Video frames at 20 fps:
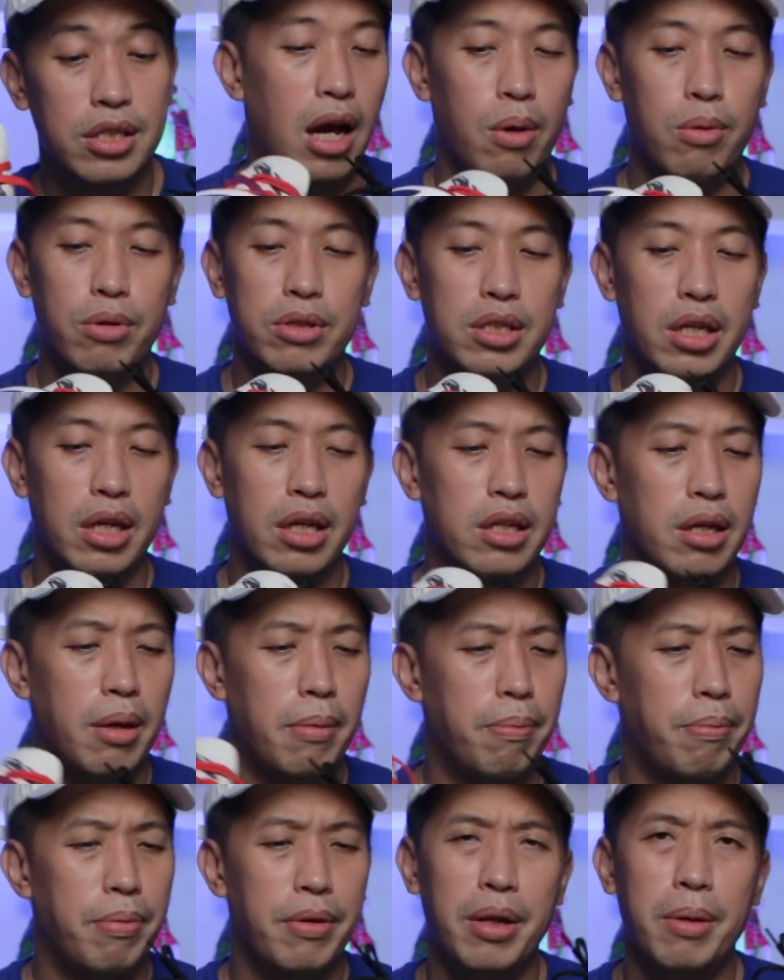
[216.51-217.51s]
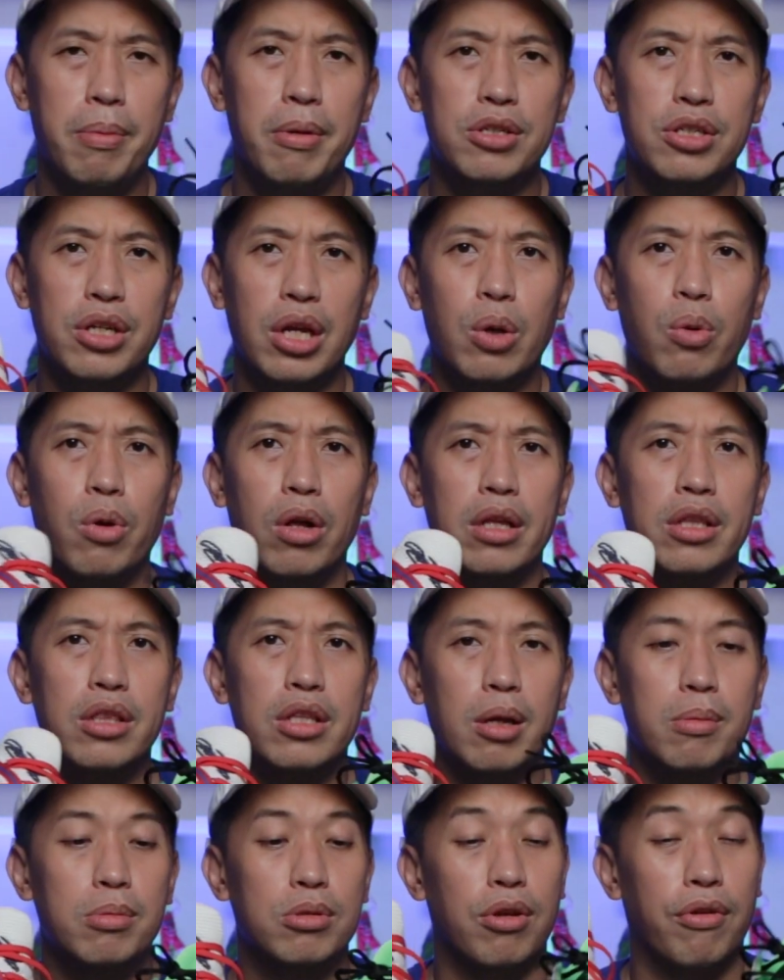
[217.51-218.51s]
I would say they're pretty much equal in
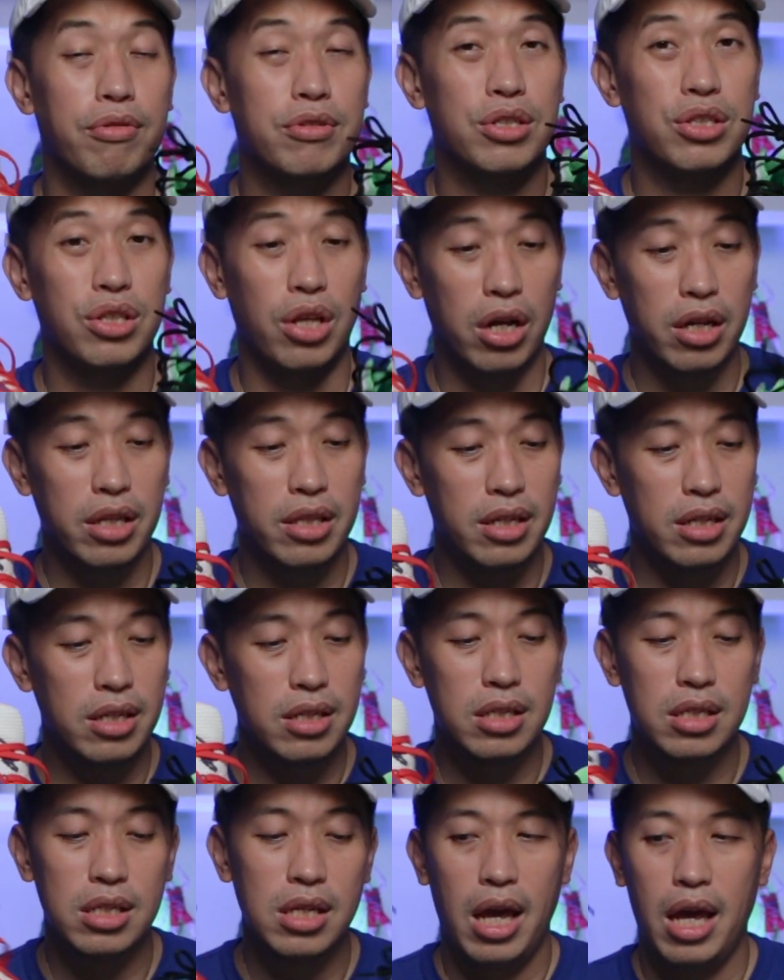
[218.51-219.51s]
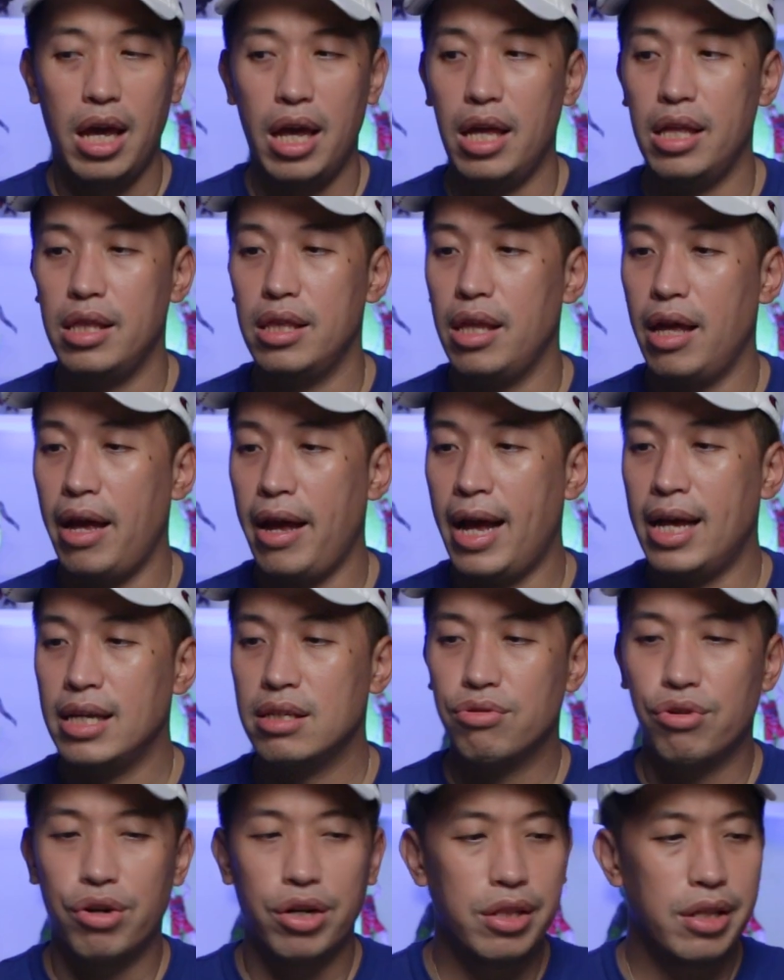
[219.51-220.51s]
terms of snugness. And
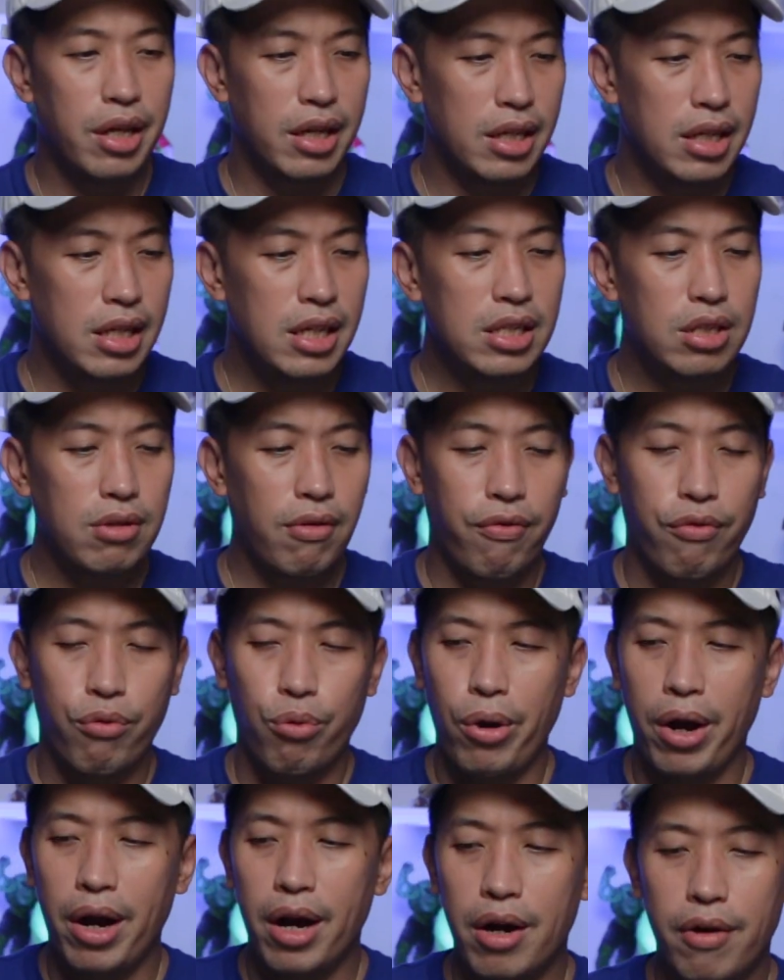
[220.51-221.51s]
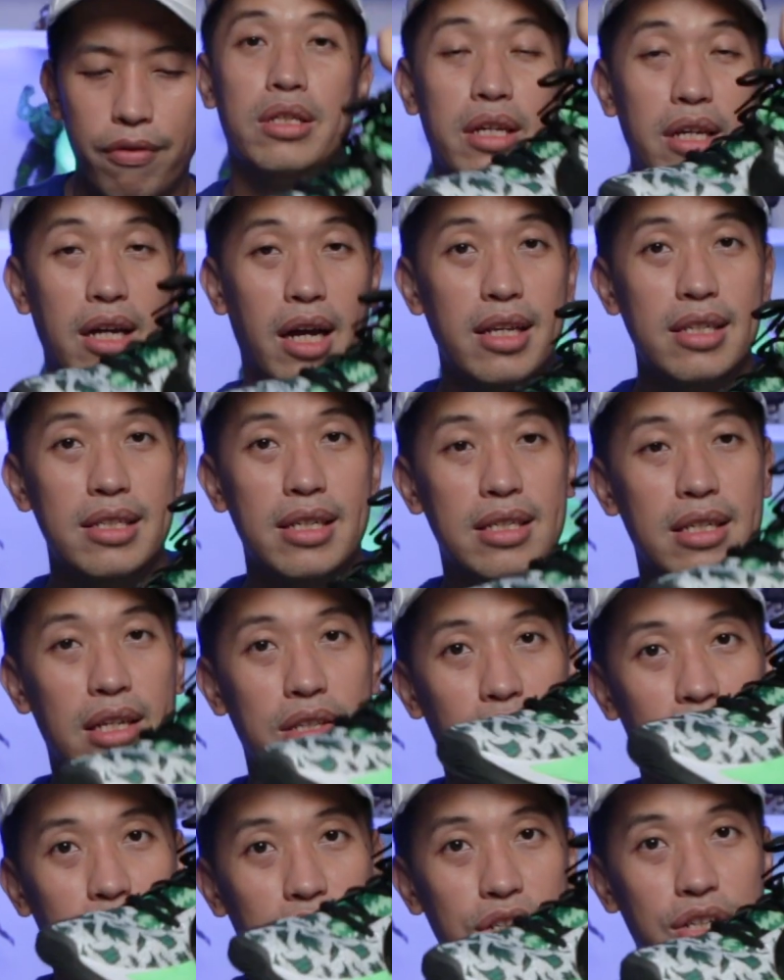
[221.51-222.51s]
as for the ease of wear, the Giannis has a
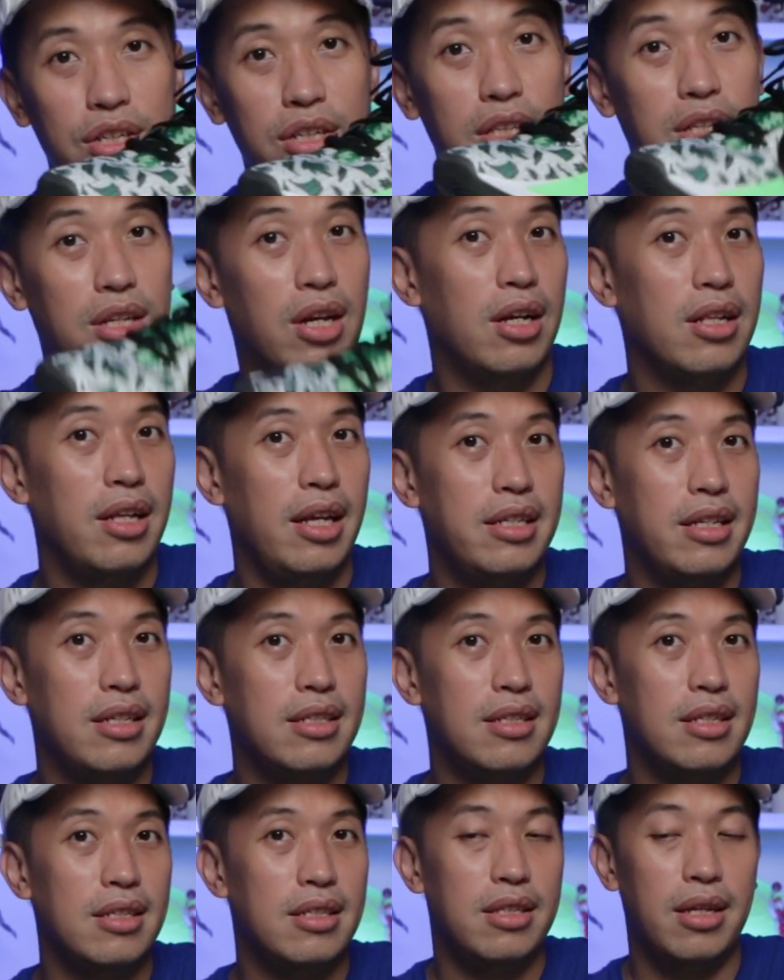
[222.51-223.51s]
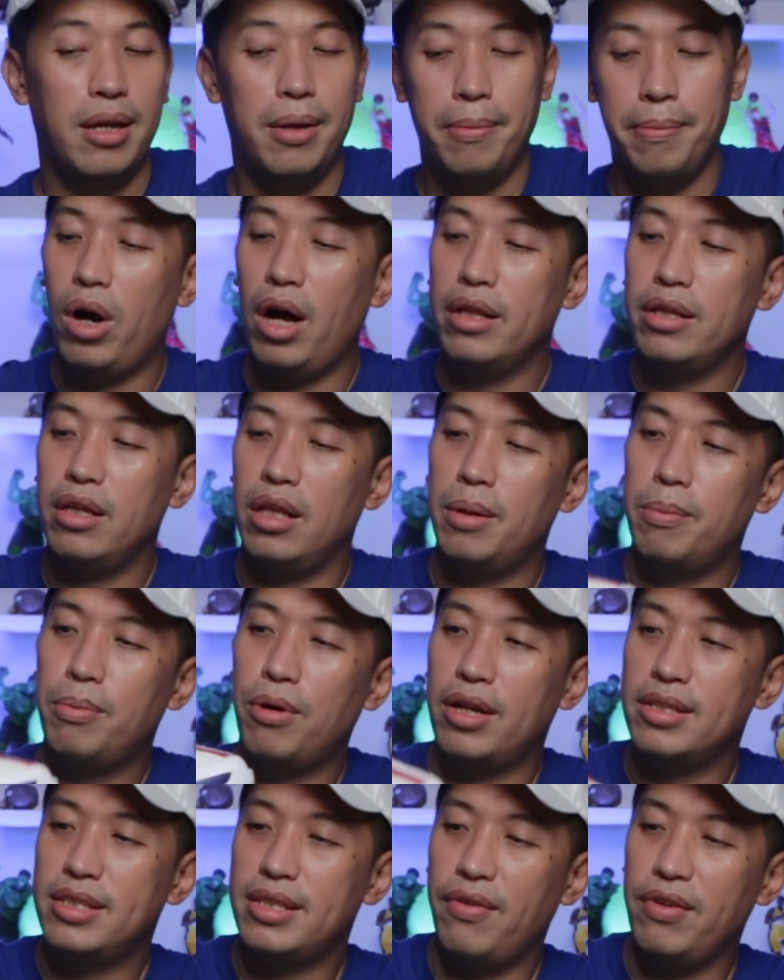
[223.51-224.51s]
traditional tongue lacing system, while the
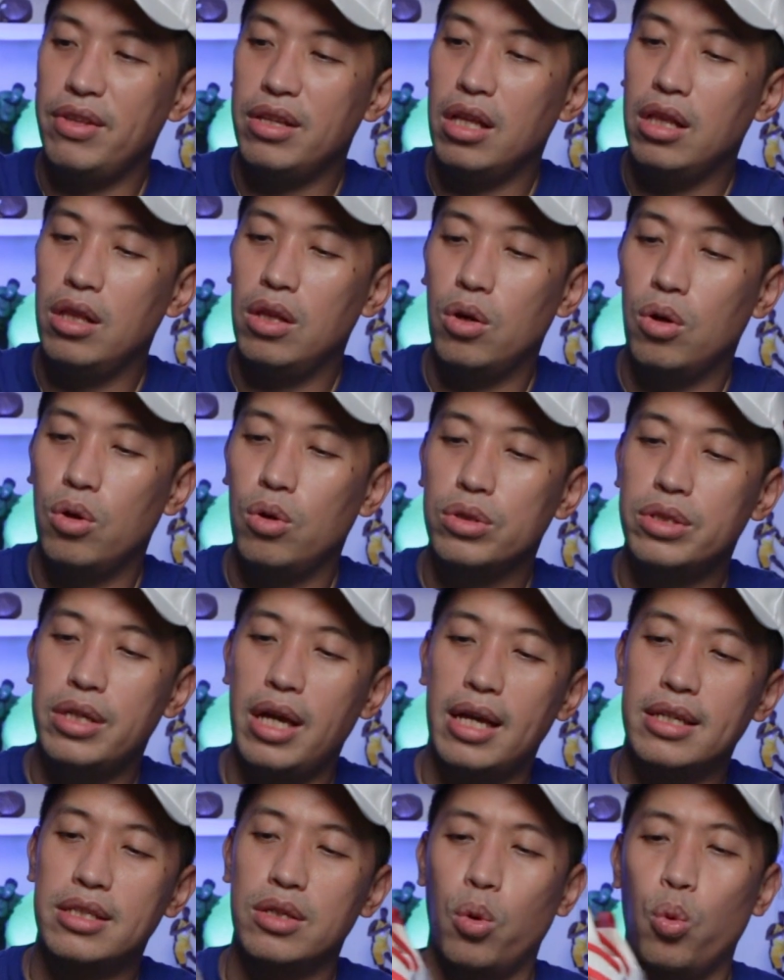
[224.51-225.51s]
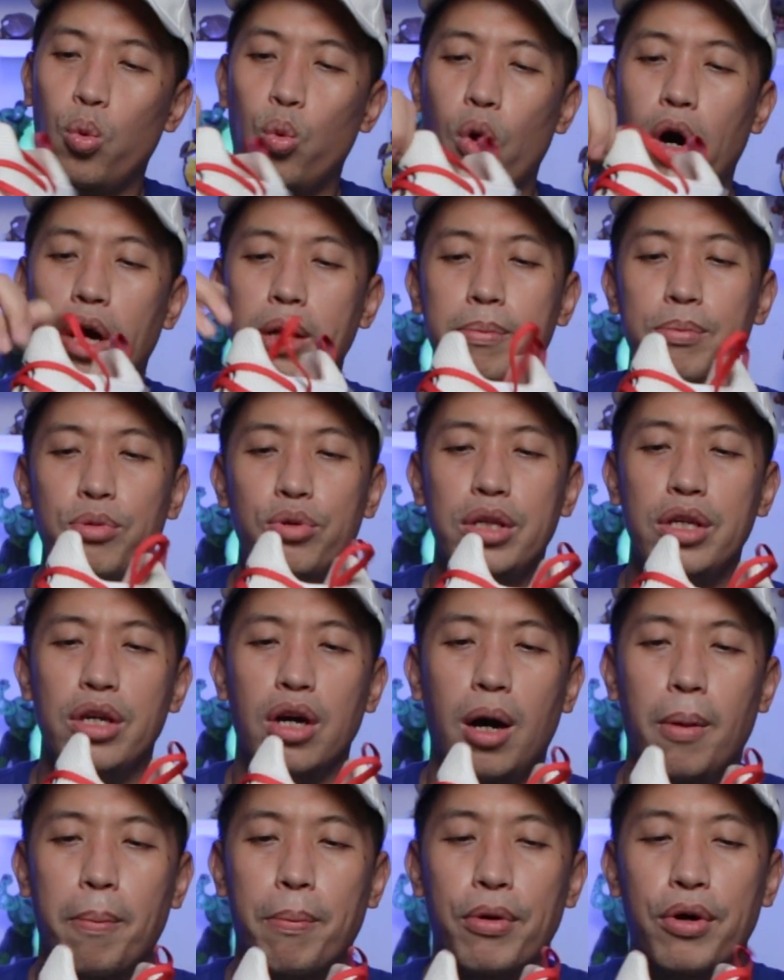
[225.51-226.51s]
Lebron 17 lows has a one booty
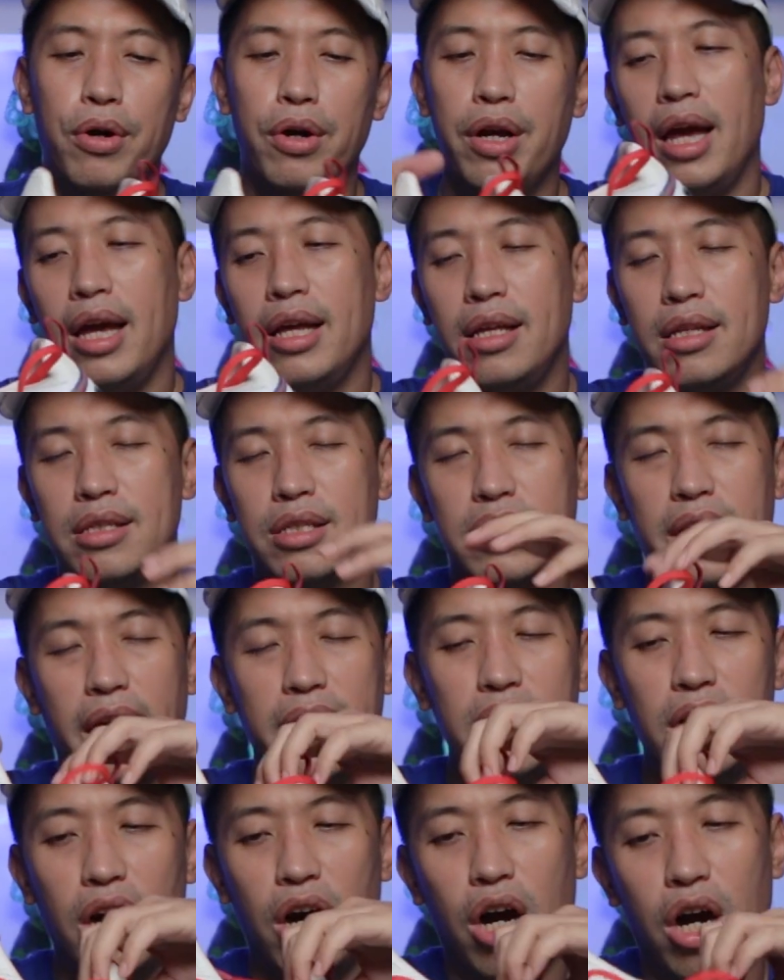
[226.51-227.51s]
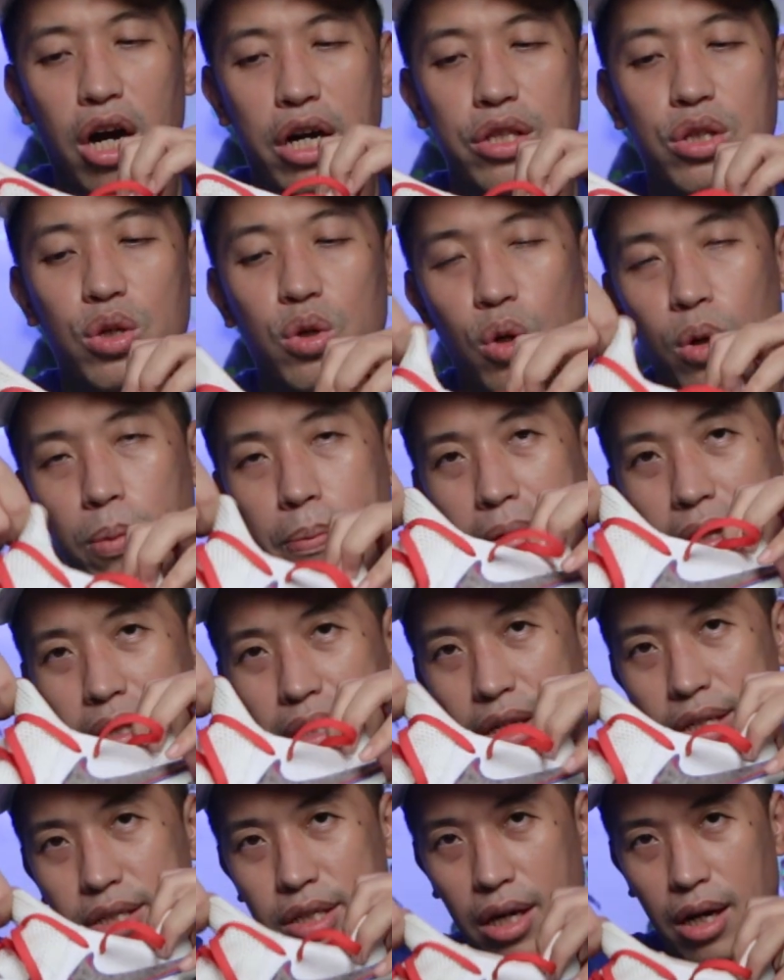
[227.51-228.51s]
upper, and it's kind of hard to open this